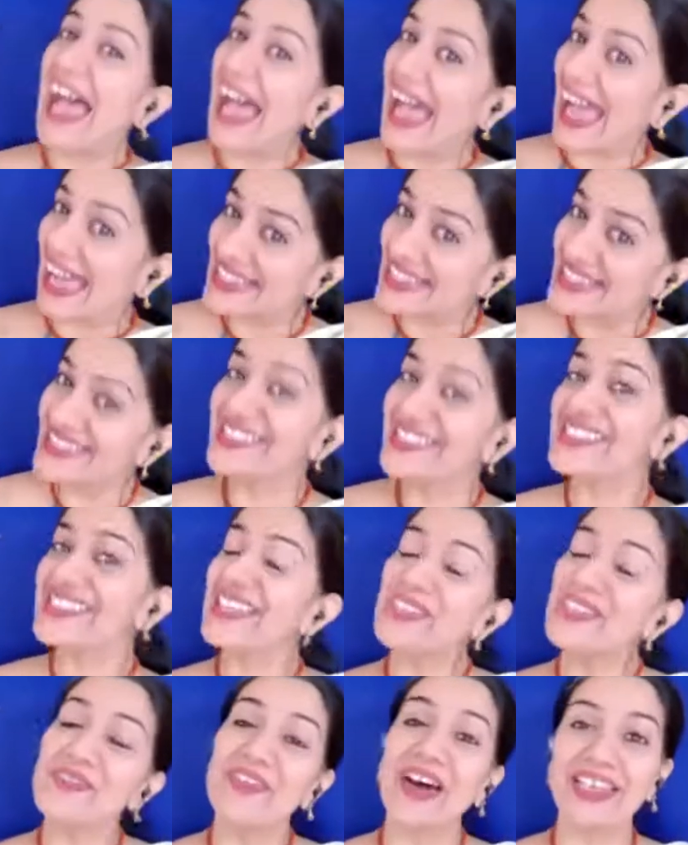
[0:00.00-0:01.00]
and its
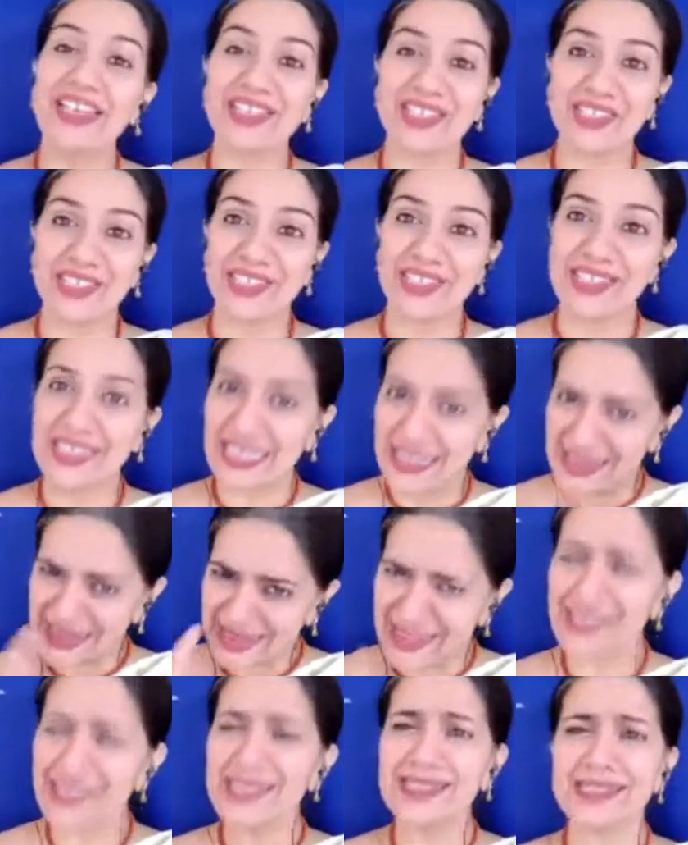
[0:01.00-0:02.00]
advantages. And
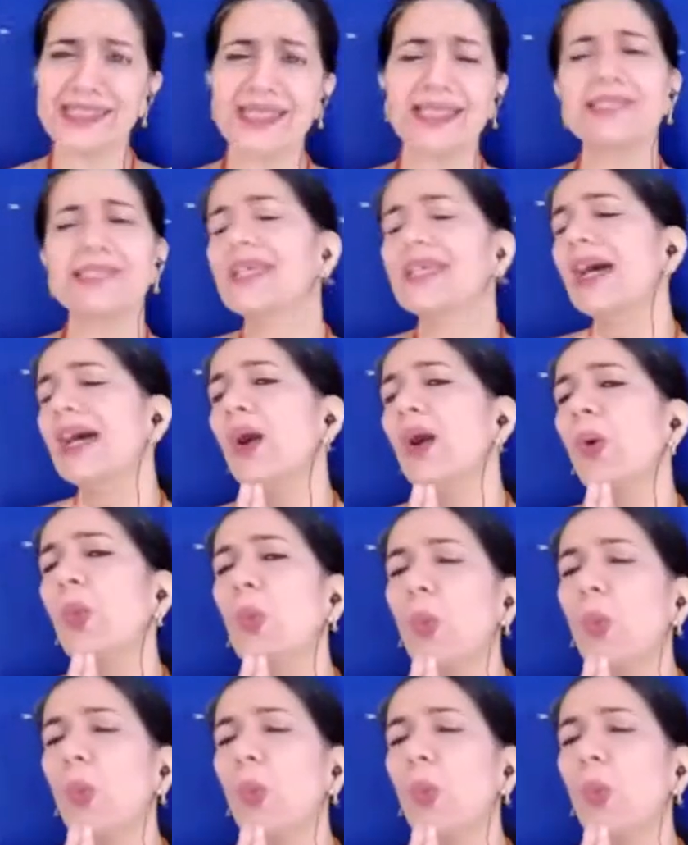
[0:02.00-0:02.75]
this is